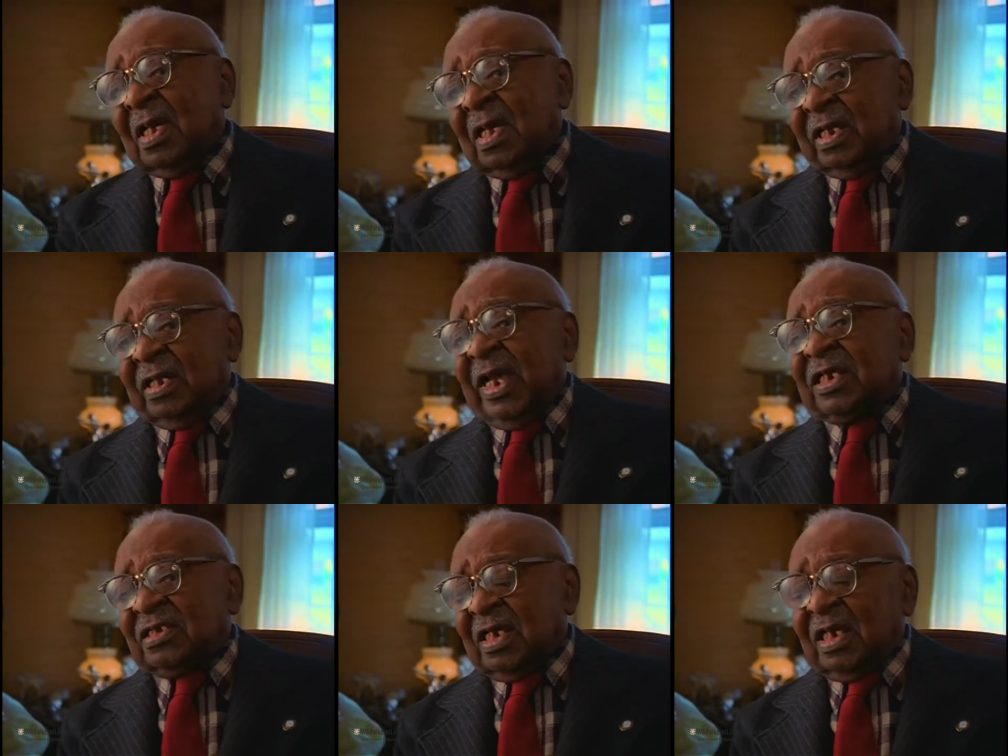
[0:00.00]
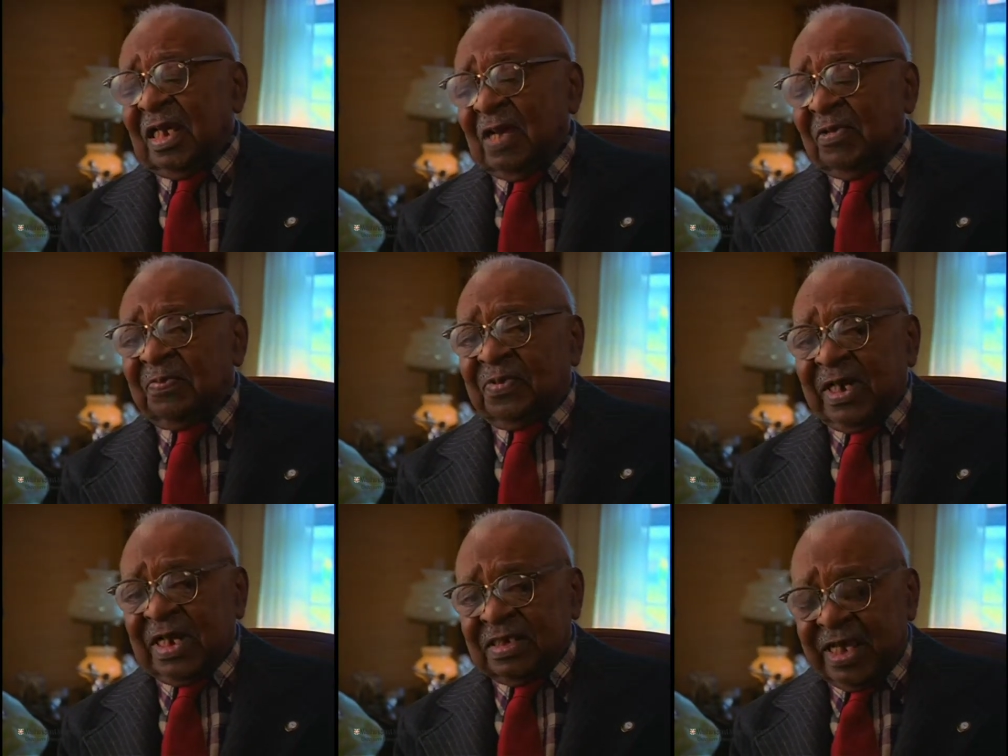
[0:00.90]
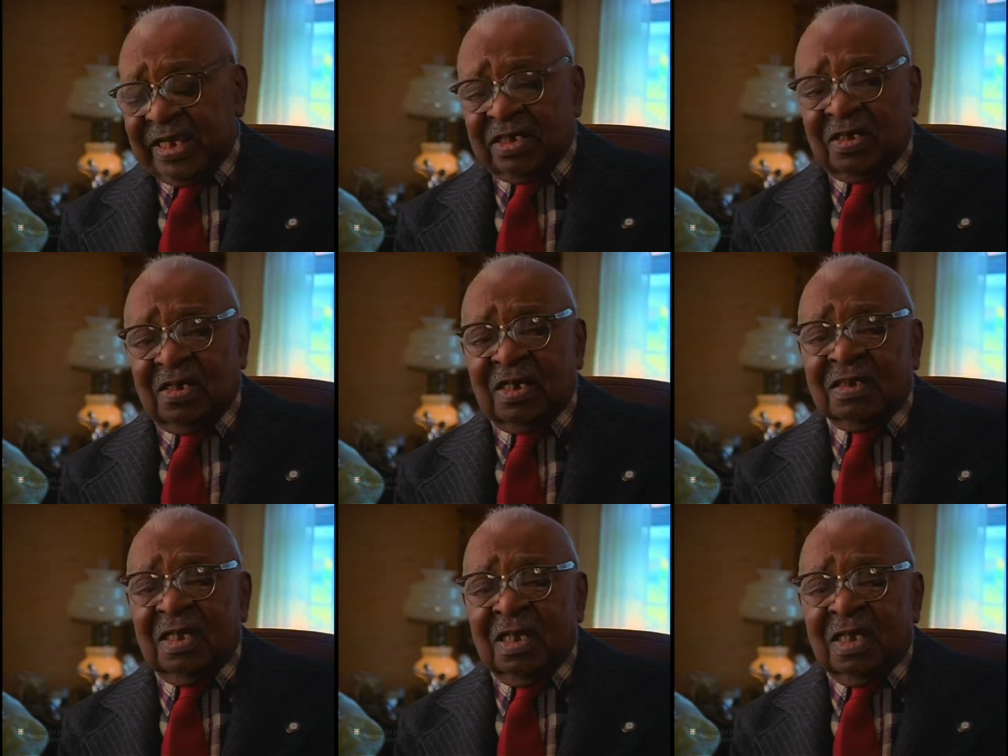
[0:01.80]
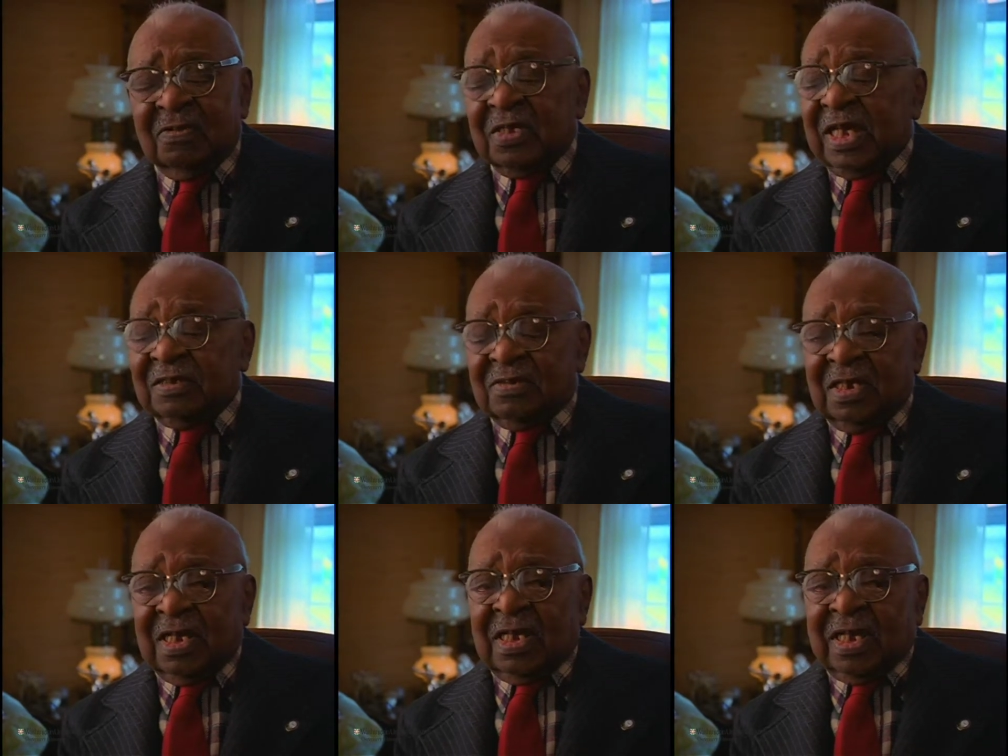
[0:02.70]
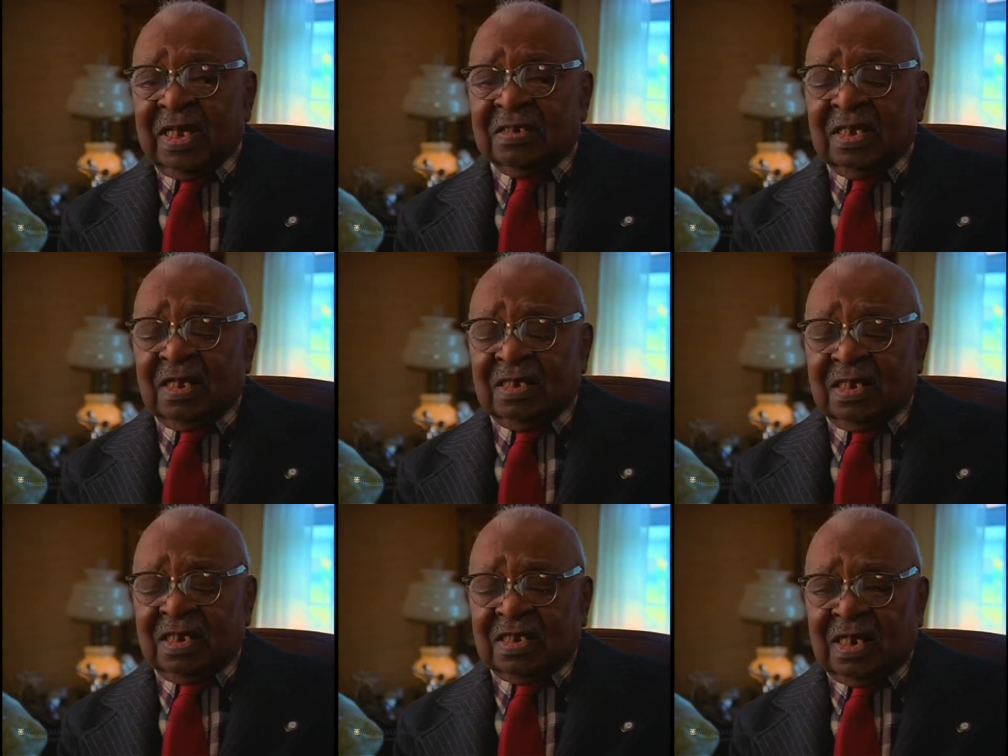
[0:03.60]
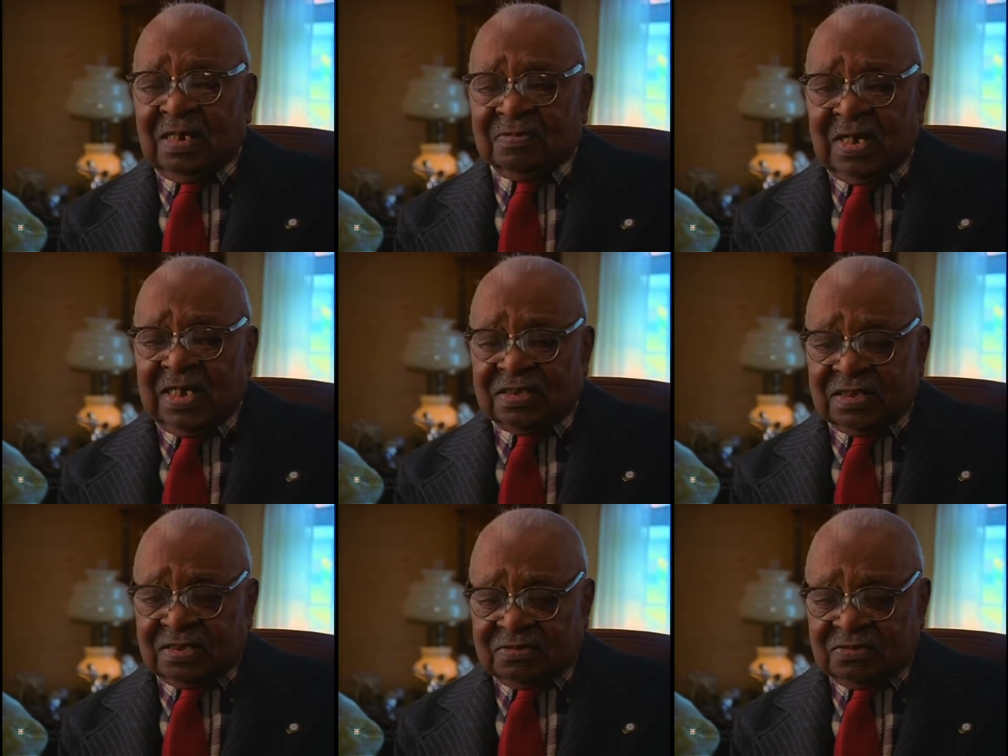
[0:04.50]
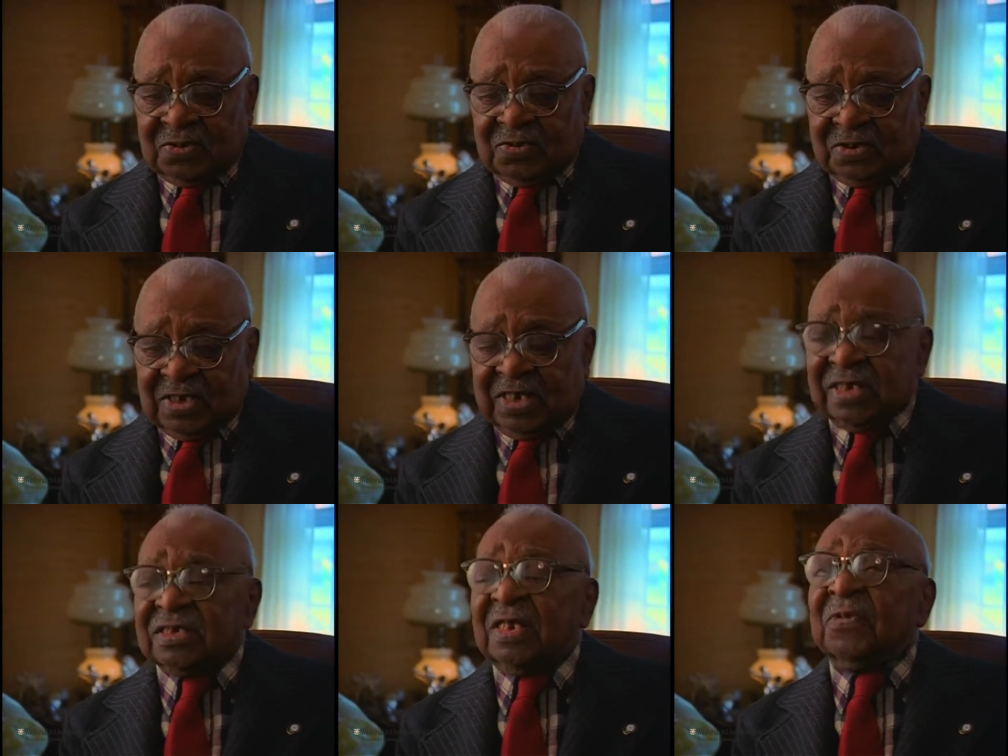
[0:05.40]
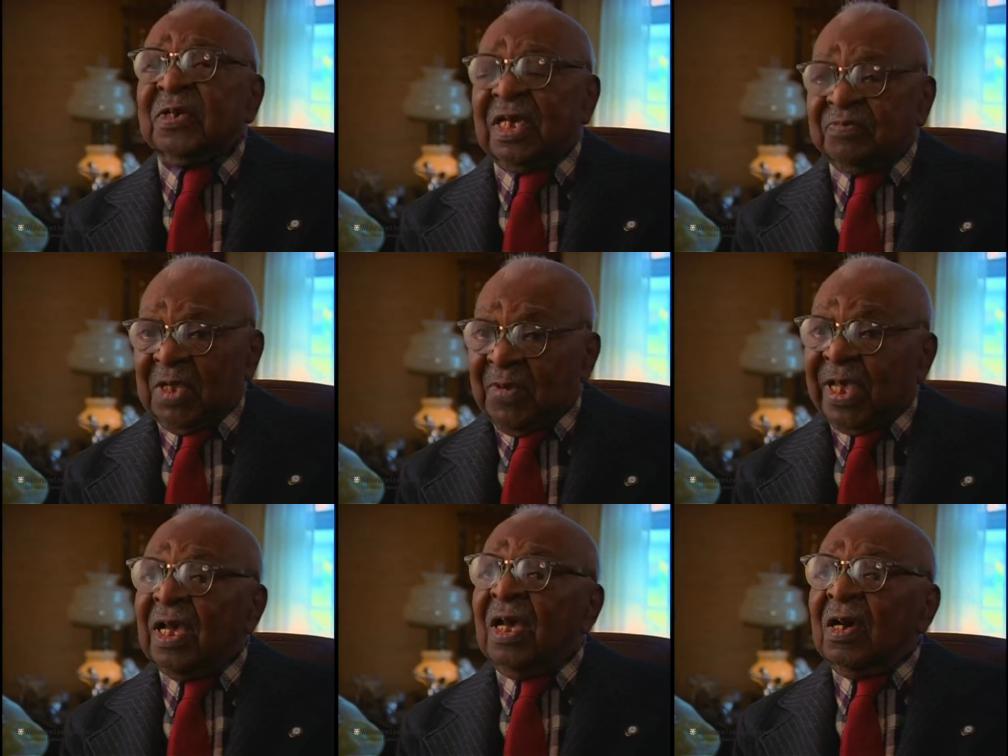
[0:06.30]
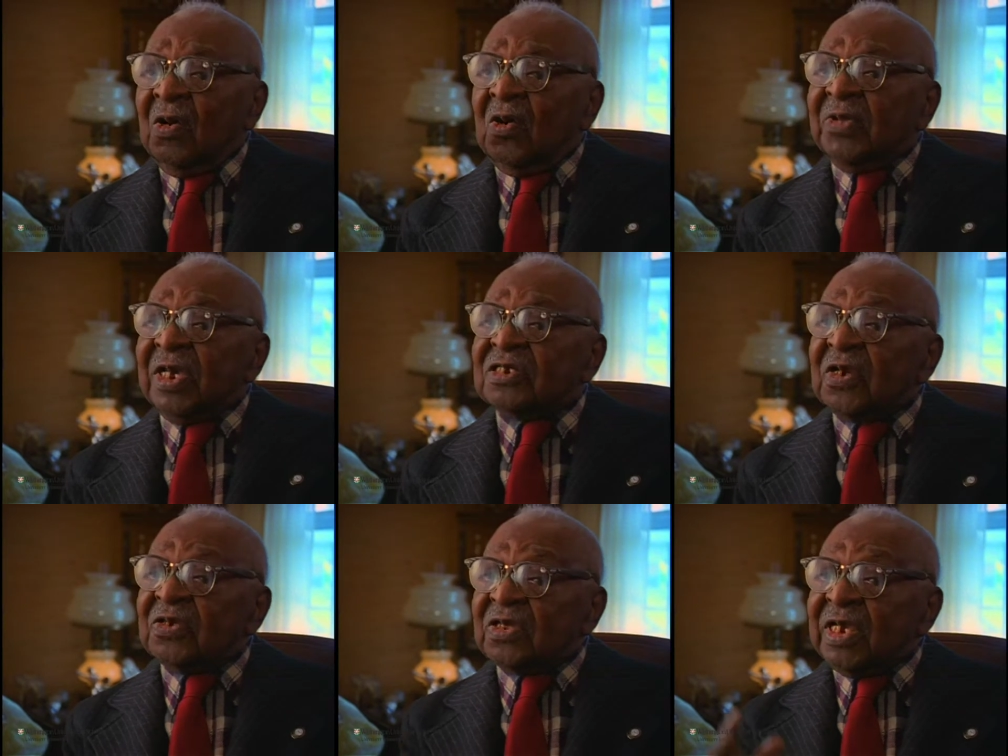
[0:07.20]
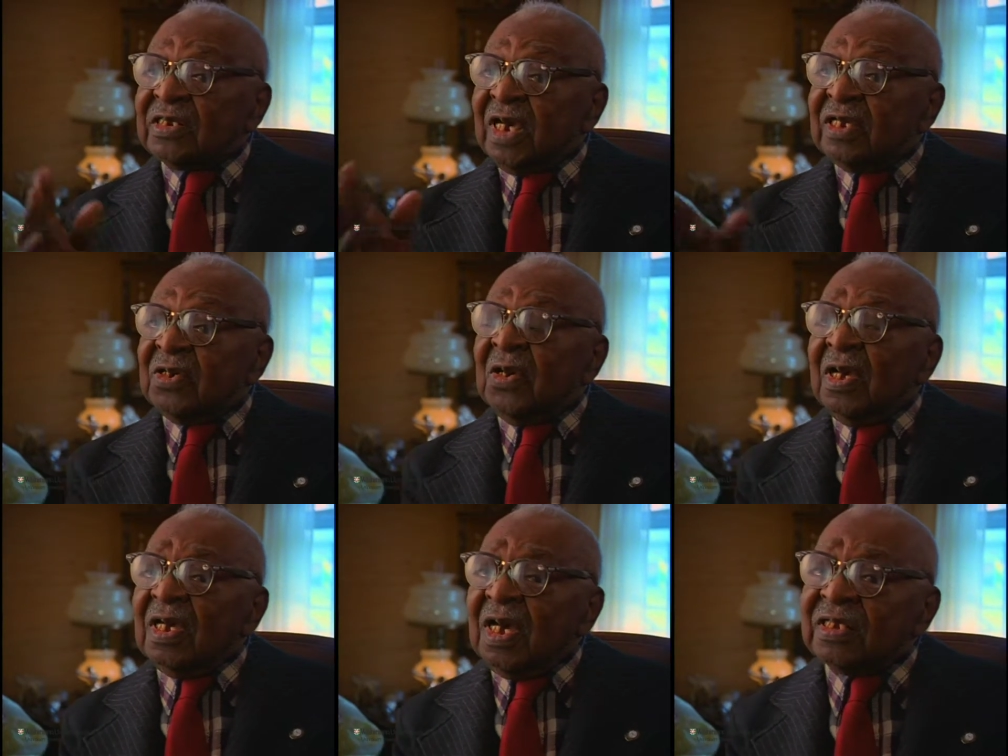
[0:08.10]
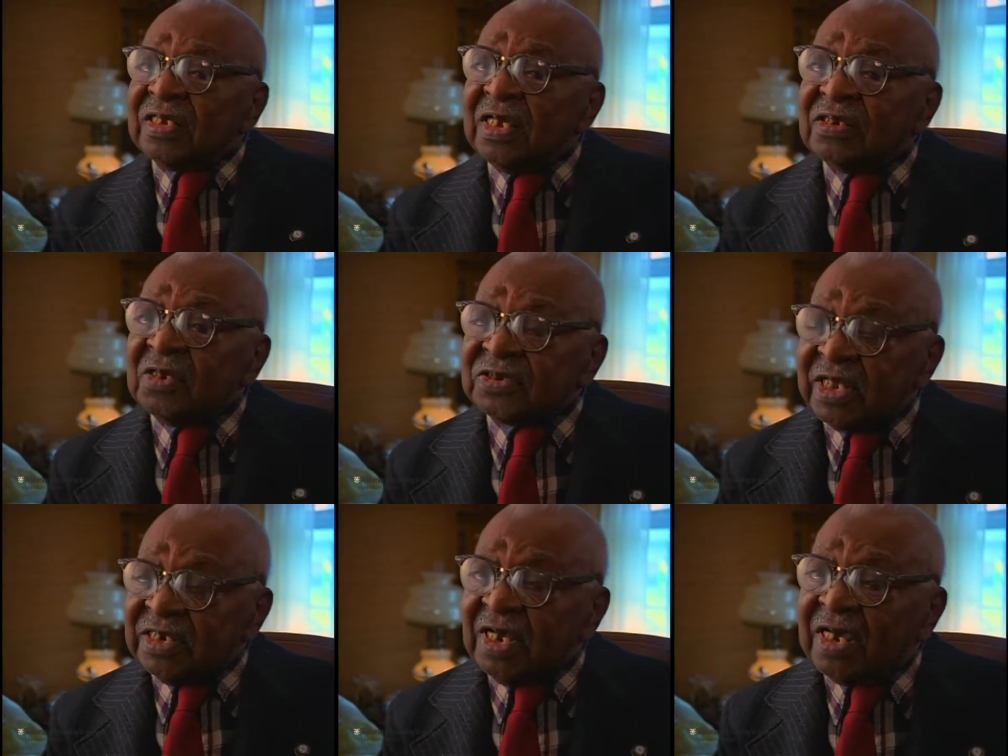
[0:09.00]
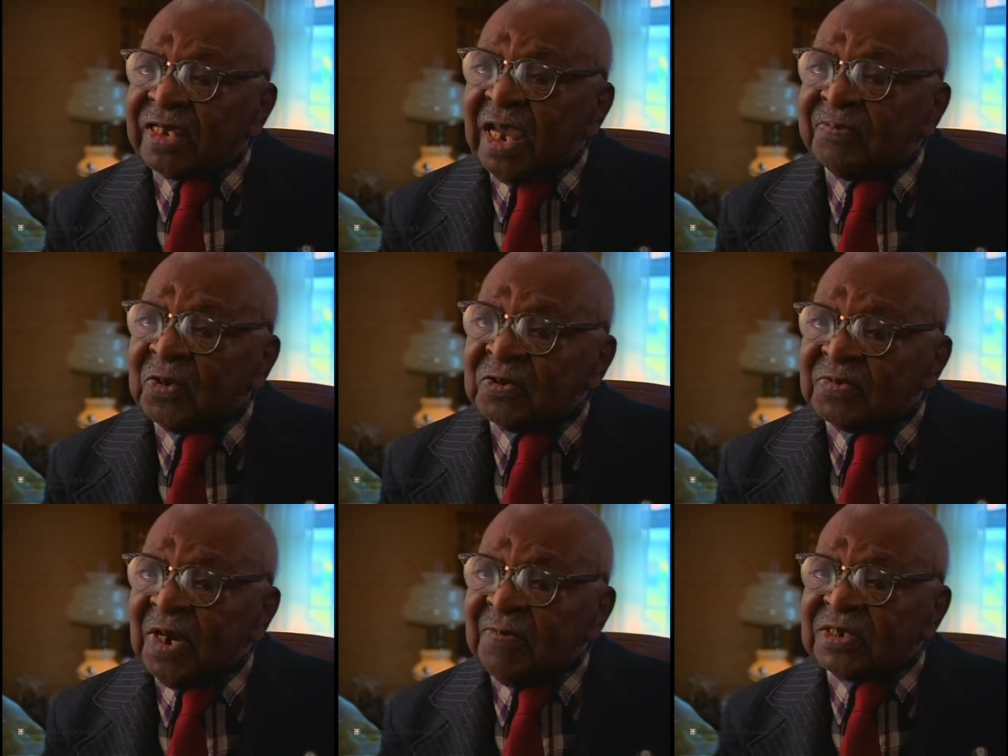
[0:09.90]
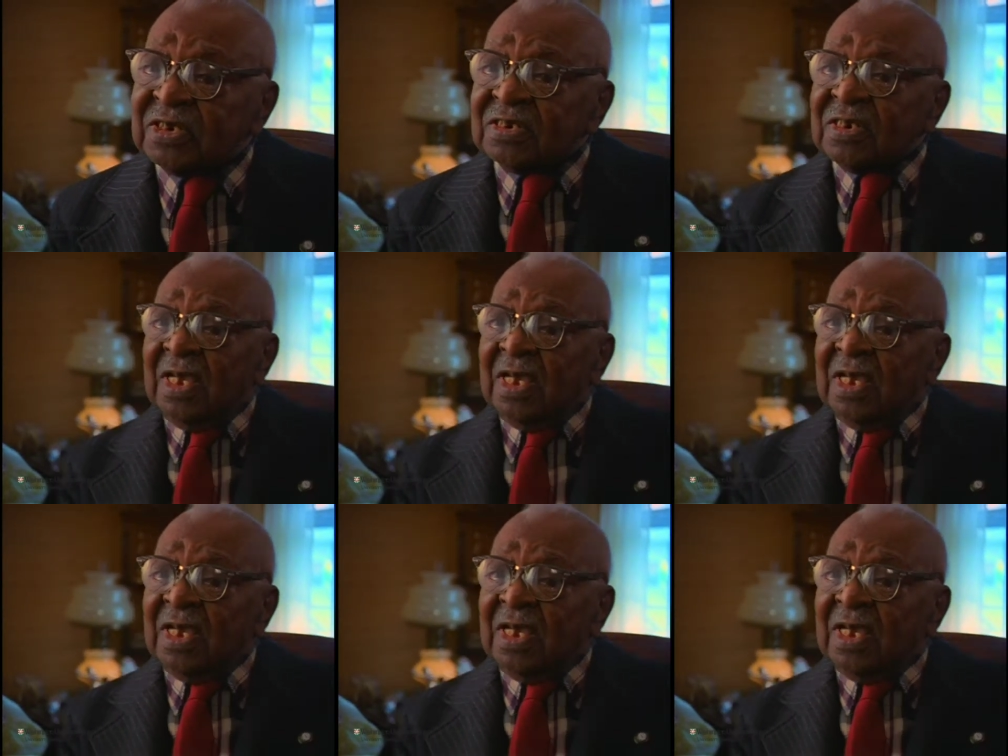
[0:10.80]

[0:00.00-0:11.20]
And the next day I was praying, thanking God for getting and I, I, I, to told God, I said, if you get me back home, there are certain things I'd do. I did those things. I kept those promises.